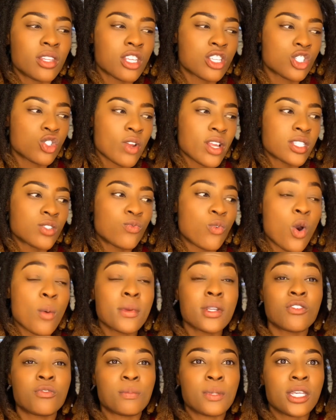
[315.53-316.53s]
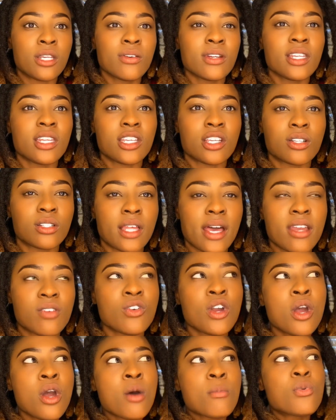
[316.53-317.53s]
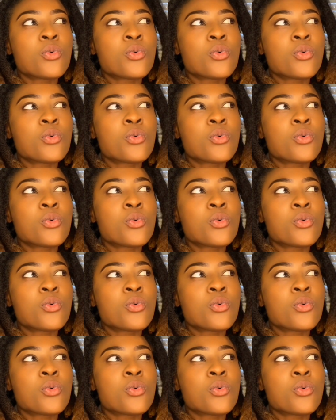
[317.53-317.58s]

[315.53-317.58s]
this transformative period in your life.